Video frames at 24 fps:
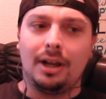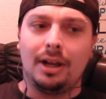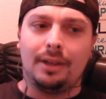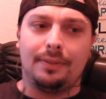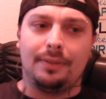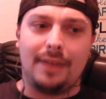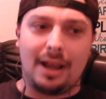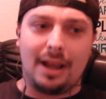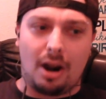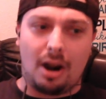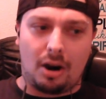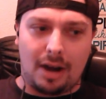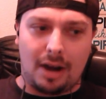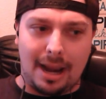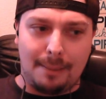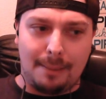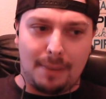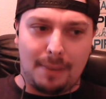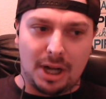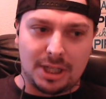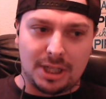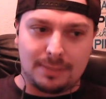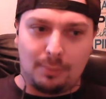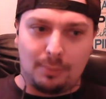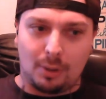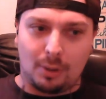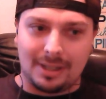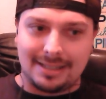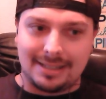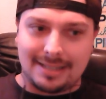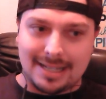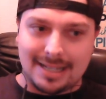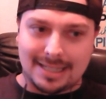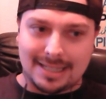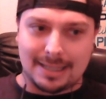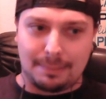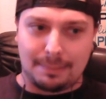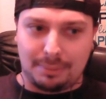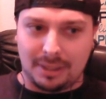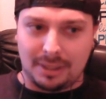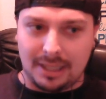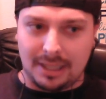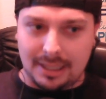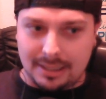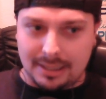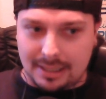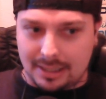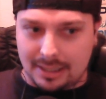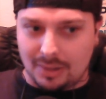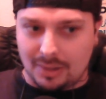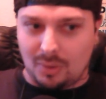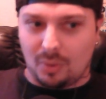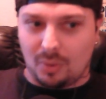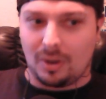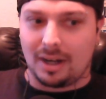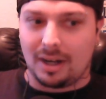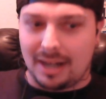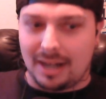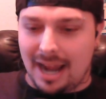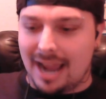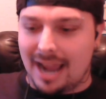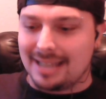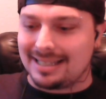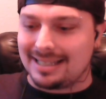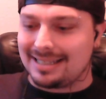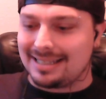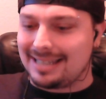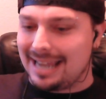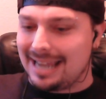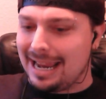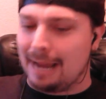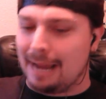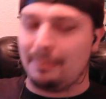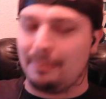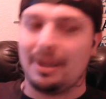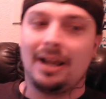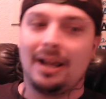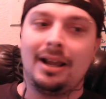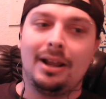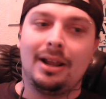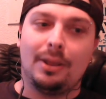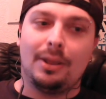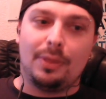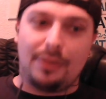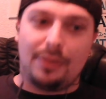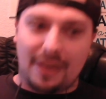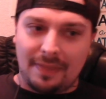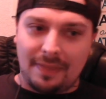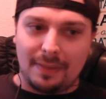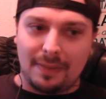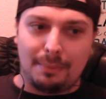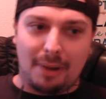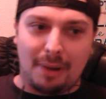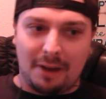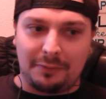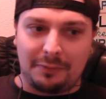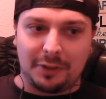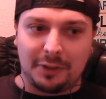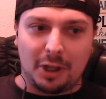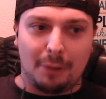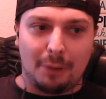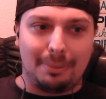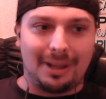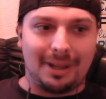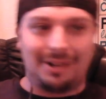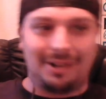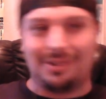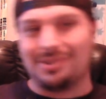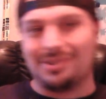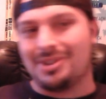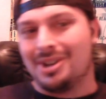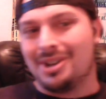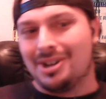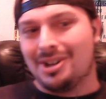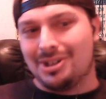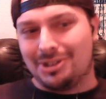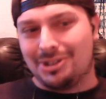they are a much more disciplined and organized team than the Buffalo Bills.